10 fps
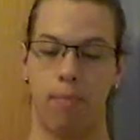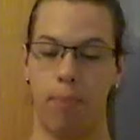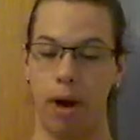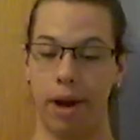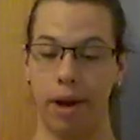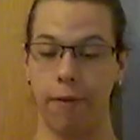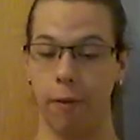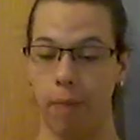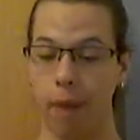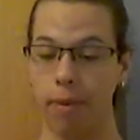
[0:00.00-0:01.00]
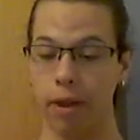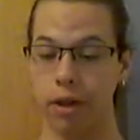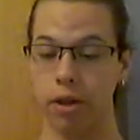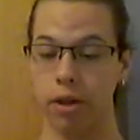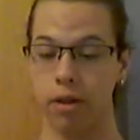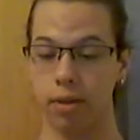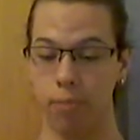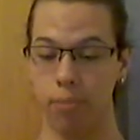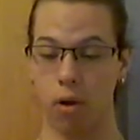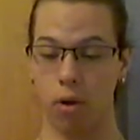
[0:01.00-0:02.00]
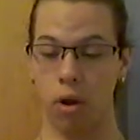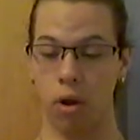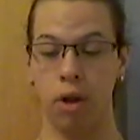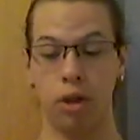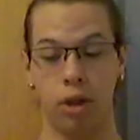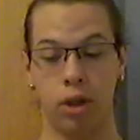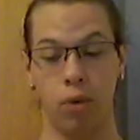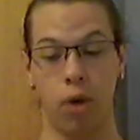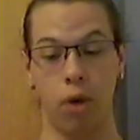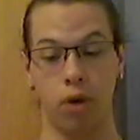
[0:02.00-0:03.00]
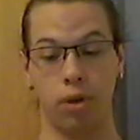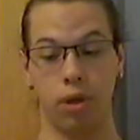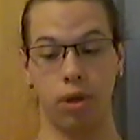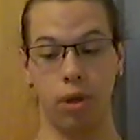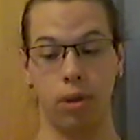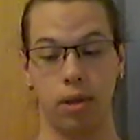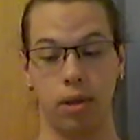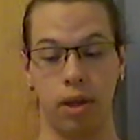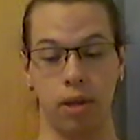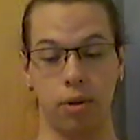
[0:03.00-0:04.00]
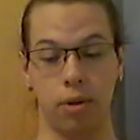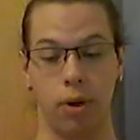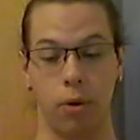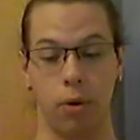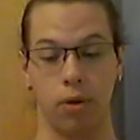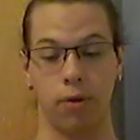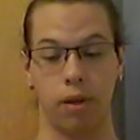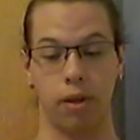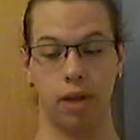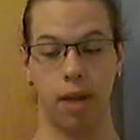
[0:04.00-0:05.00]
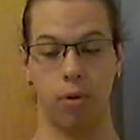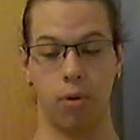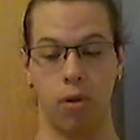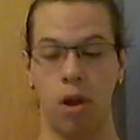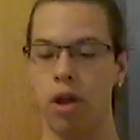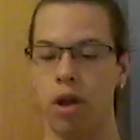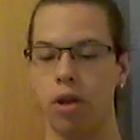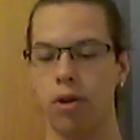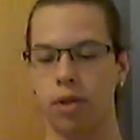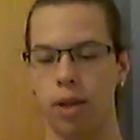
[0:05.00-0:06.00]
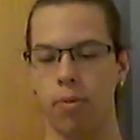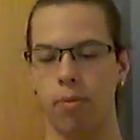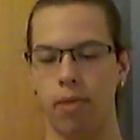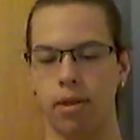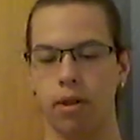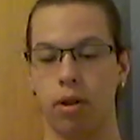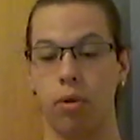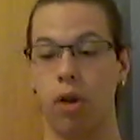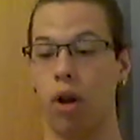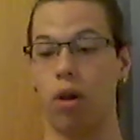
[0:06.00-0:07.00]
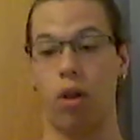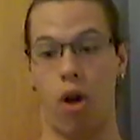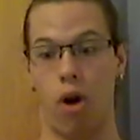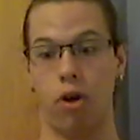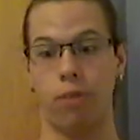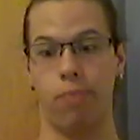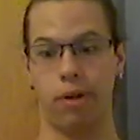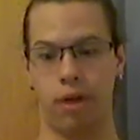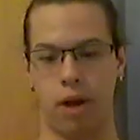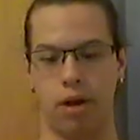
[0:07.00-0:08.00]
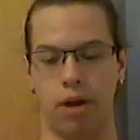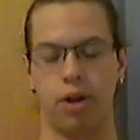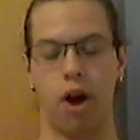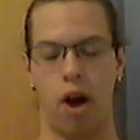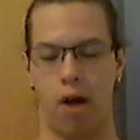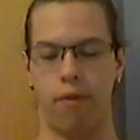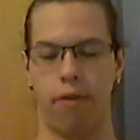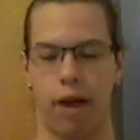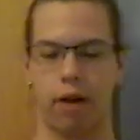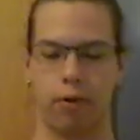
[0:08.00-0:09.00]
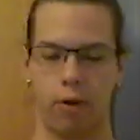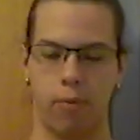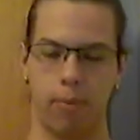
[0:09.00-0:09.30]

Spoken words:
But if your population is small, 200 students in a history course, for example, your sample must include a large percentage of that group.